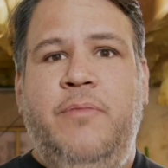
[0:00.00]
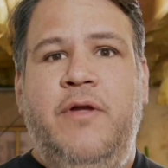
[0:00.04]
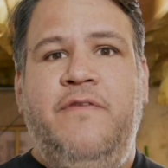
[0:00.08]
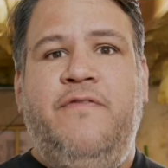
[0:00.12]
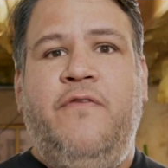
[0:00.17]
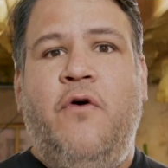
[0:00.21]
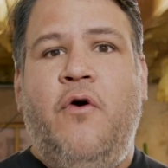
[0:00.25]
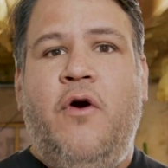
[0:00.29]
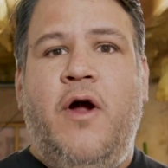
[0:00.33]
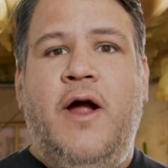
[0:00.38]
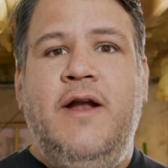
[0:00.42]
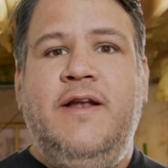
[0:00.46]

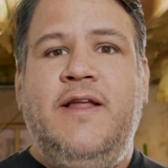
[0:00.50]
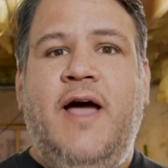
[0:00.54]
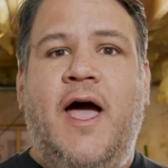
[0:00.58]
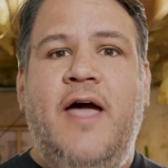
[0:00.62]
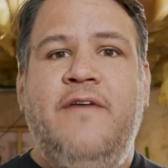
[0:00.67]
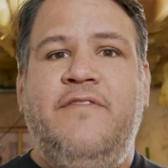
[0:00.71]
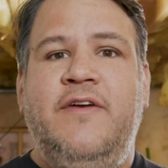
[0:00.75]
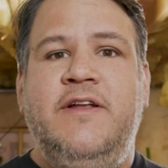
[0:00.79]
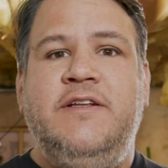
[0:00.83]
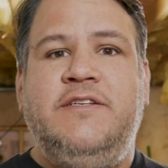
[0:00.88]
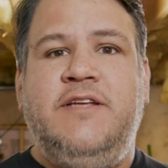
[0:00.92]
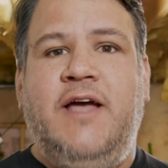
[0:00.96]
Before I
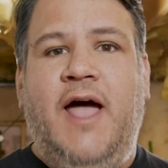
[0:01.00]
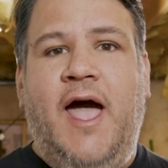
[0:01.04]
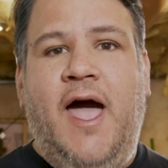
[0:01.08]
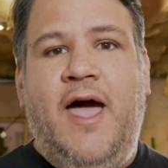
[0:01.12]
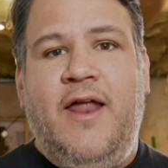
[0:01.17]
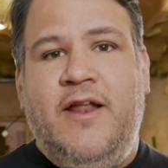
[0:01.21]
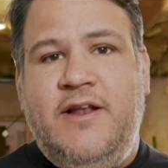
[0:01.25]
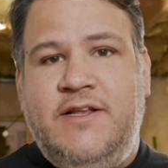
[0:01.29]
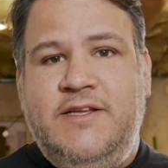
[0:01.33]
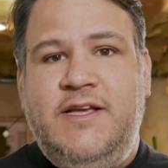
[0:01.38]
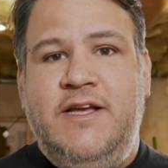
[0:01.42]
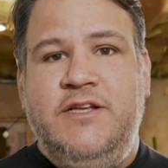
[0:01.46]
dive into
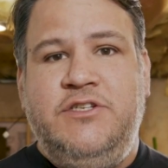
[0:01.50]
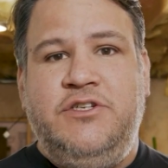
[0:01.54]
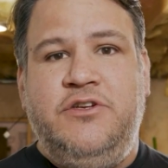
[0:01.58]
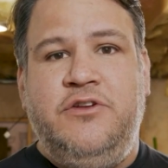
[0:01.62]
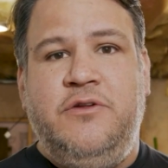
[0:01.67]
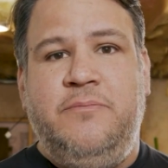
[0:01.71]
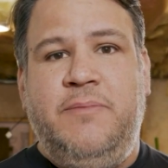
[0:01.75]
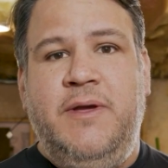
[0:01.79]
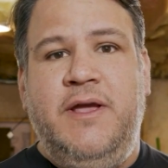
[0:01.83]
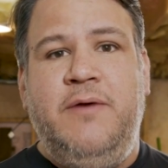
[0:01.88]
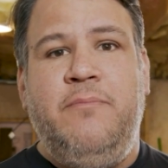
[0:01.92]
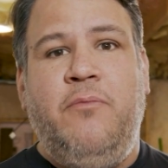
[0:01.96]
how to teach you
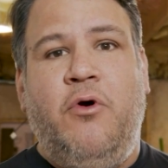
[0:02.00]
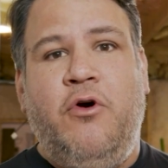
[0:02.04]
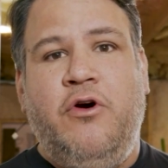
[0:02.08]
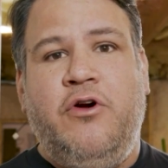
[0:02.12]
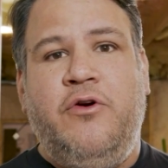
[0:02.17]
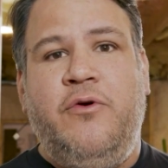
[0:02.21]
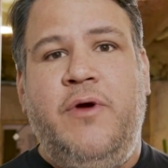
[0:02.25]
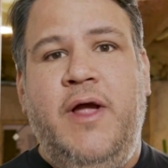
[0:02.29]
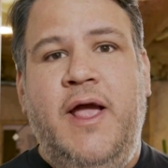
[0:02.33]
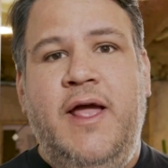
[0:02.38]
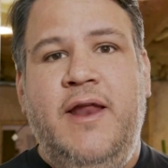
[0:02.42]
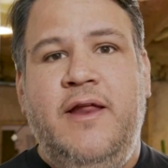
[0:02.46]
to be more
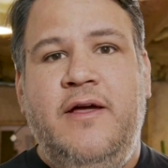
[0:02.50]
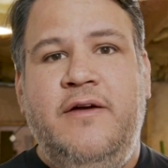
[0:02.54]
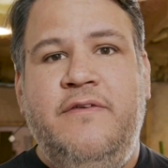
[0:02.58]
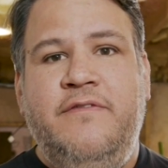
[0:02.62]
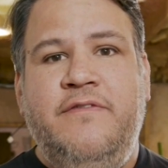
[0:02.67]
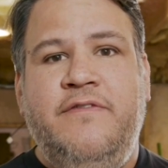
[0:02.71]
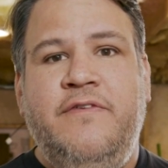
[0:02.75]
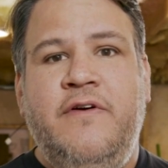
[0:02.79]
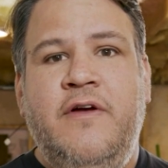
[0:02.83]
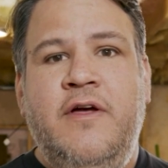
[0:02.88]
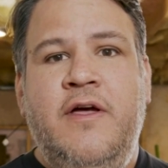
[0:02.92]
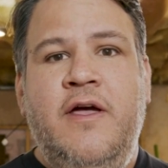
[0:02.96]

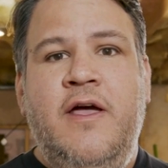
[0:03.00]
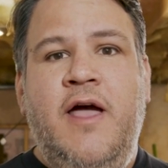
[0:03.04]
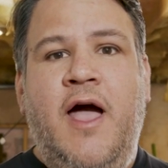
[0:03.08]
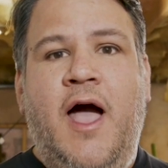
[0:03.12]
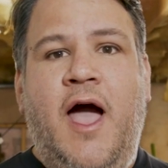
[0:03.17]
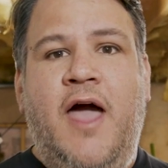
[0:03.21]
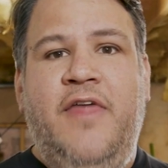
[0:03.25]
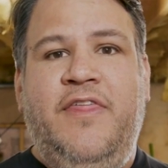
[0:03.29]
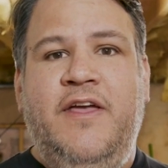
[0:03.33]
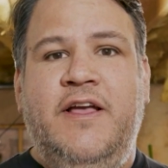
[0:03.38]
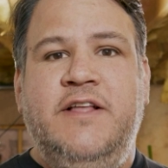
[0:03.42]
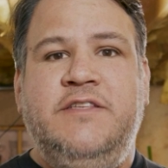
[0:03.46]
creative,
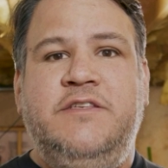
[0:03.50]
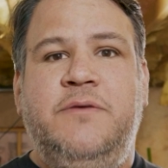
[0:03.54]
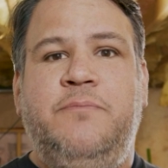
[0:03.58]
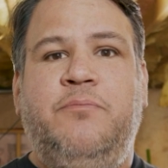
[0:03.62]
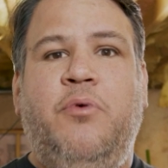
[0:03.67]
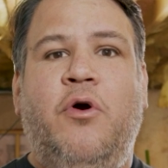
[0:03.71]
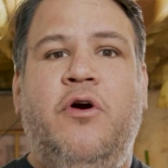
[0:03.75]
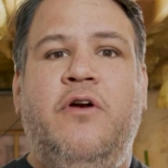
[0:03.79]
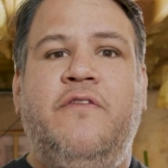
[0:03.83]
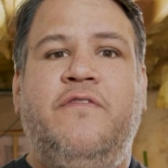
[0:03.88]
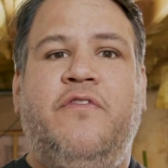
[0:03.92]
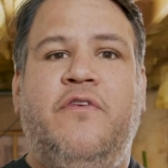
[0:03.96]
I think it's
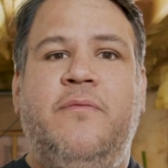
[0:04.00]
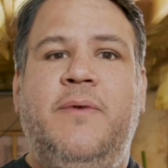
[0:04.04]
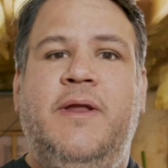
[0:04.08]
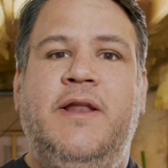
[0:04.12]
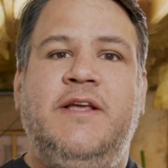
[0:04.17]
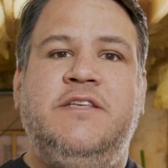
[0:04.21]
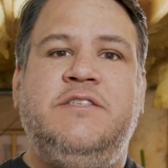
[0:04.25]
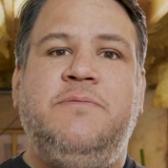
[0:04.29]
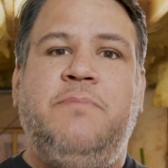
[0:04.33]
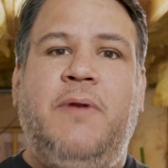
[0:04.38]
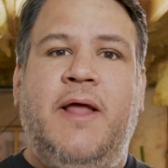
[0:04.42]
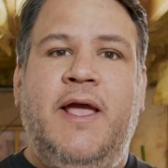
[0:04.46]
important for me to
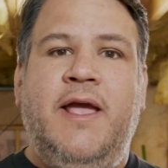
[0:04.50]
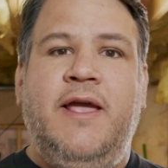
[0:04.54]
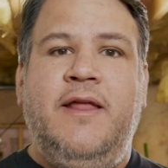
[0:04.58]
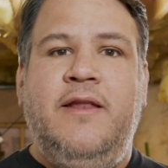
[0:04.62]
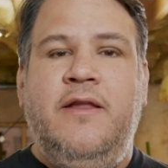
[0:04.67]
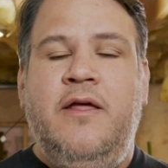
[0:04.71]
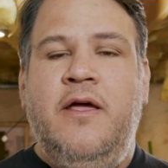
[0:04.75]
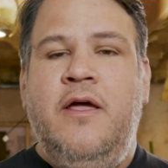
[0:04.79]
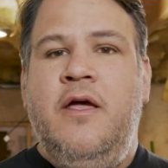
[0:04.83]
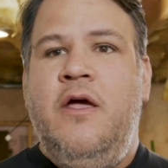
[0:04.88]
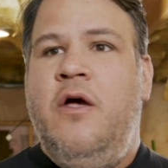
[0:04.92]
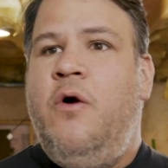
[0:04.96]

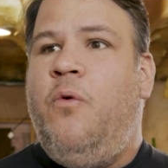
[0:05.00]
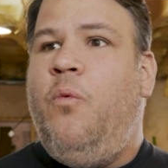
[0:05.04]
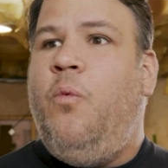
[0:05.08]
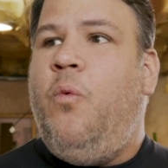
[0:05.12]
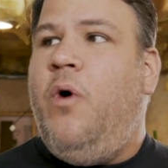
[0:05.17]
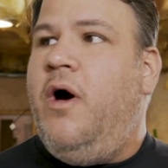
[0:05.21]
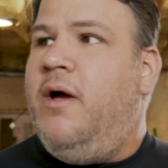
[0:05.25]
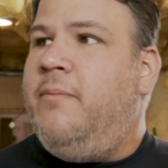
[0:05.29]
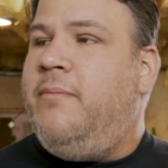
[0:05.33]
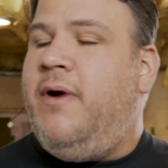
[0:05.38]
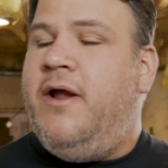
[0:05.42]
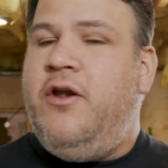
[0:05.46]
explain
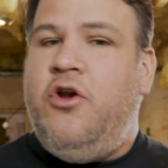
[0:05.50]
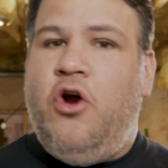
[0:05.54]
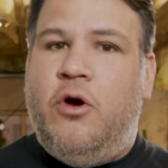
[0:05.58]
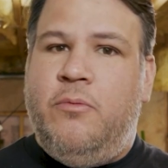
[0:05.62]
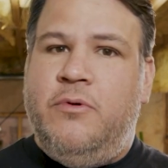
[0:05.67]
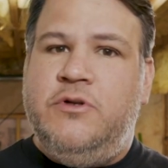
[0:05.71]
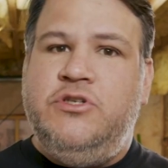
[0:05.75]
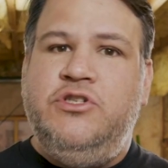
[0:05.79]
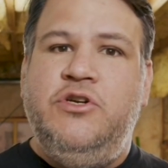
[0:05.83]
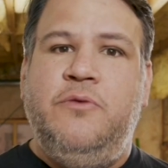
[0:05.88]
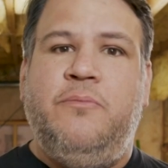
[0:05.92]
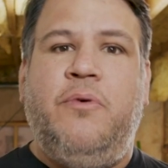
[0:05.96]
what my
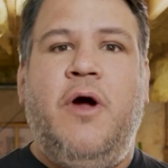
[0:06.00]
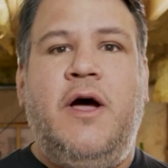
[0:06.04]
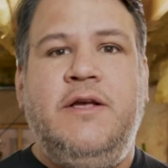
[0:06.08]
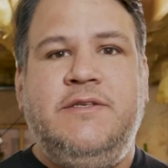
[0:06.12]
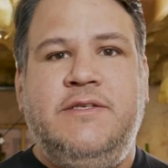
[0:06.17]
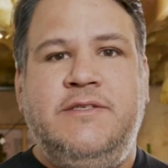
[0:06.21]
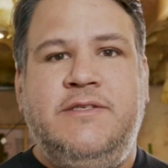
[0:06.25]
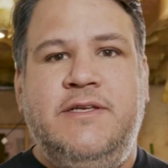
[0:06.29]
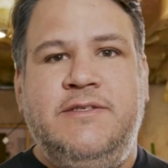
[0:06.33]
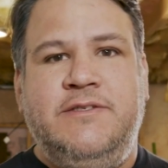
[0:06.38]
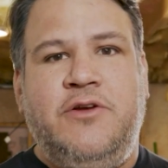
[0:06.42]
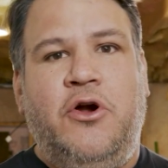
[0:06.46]
normal shoot
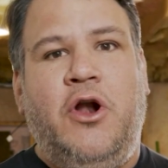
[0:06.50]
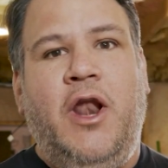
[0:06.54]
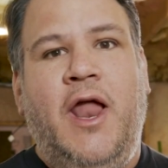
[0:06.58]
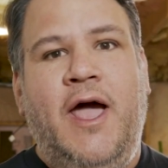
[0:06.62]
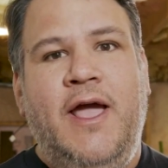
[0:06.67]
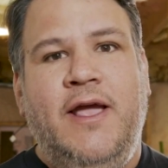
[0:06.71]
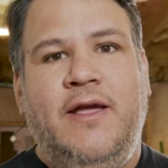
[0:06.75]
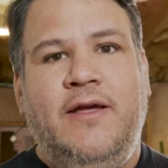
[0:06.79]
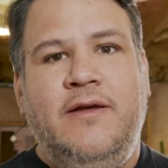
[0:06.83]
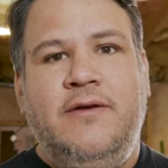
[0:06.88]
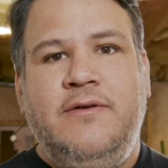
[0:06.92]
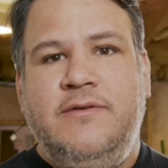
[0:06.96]
processes are
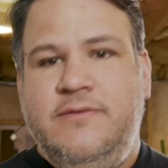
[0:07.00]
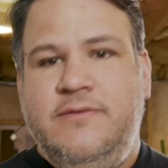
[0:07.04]
like.